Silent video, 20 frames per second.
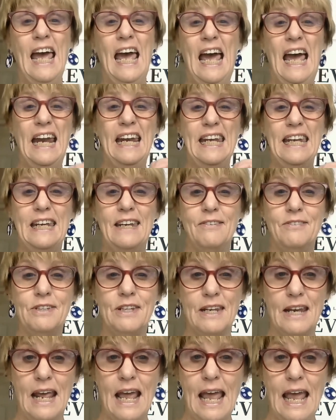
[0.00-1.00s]
And he gives
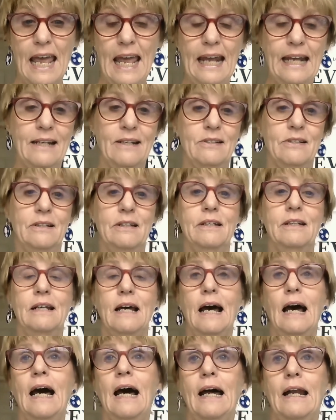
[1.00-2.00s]
an excellent
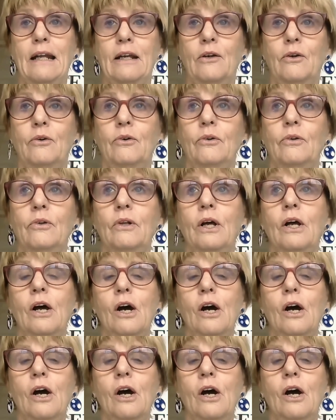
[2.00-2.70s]
article